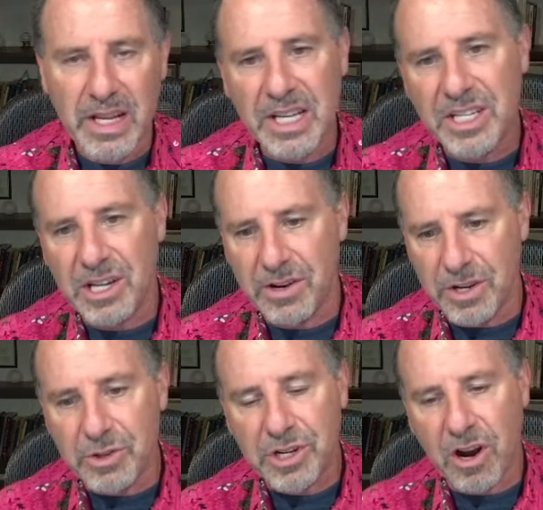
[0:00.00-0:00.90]
they sell
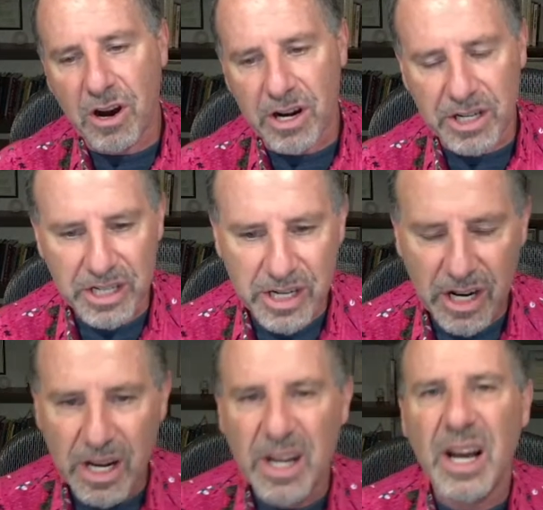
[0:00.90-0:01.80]
used cars,
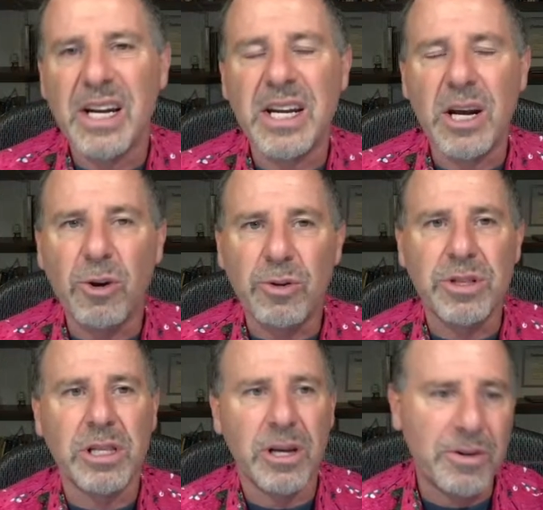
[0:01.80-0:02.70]
and then they hold
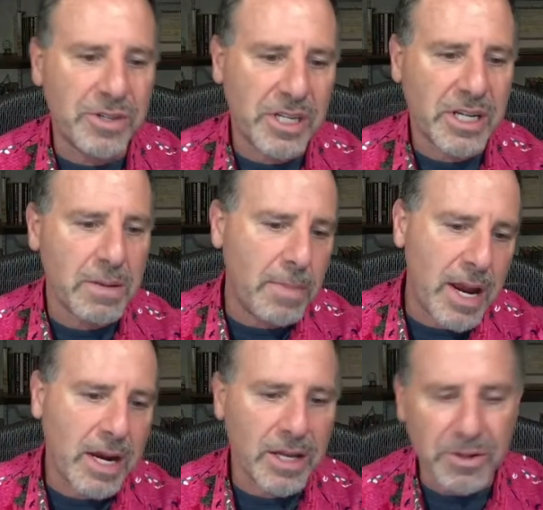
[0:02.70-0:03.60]
the loans that they
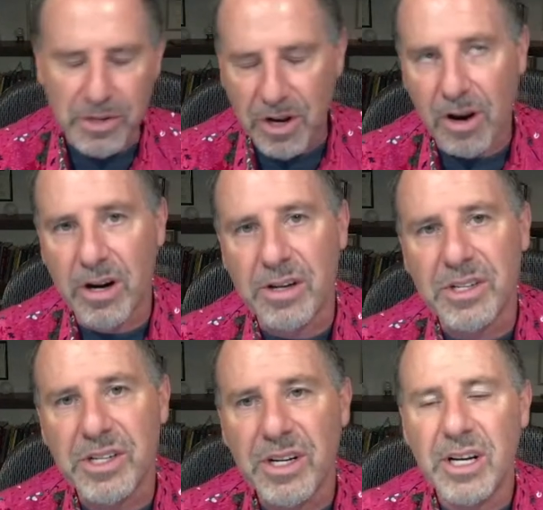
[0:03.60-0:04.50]
make on those
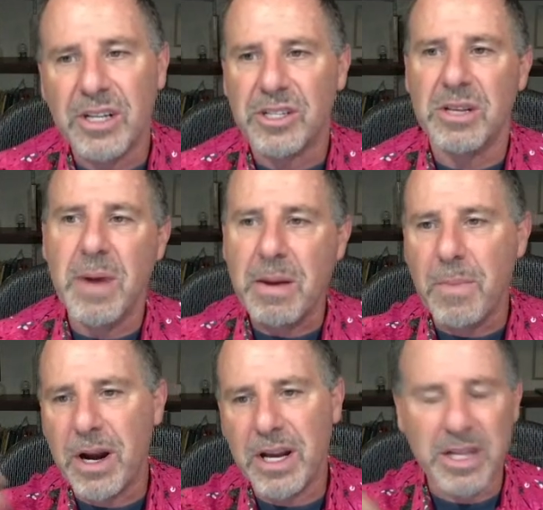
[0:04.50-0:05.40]
cars. So they make
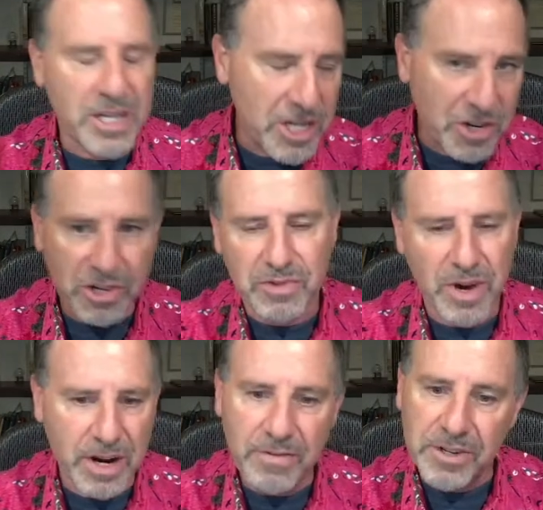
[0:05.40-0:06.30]
money on the interest
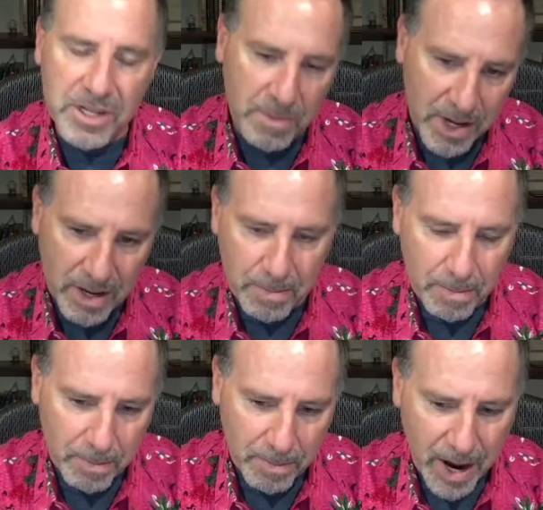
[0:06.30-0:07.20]
rate for somebody
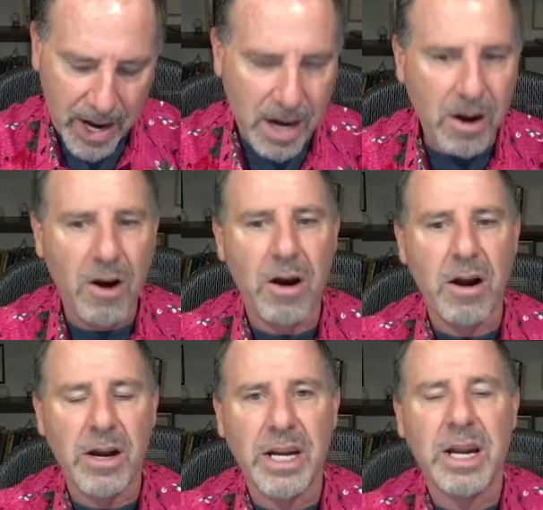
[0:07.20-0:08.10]
buying a
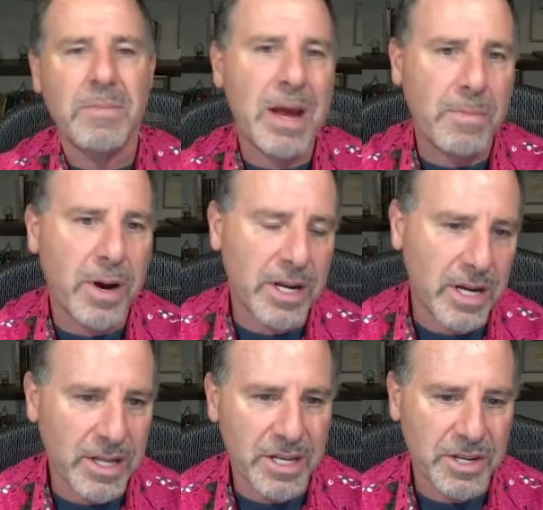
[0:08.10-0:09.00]
car, and then they make money
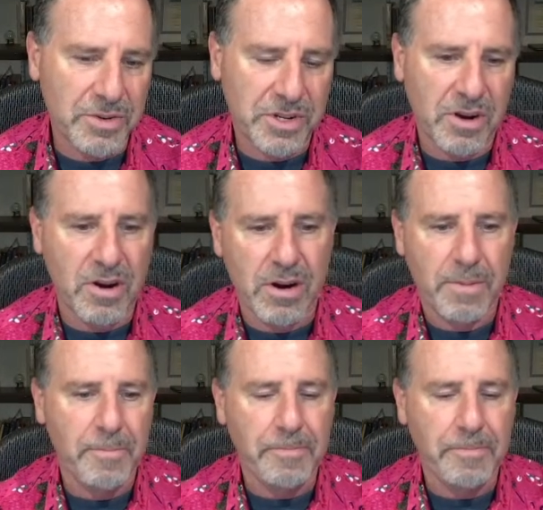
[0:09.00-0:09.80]
on the used car.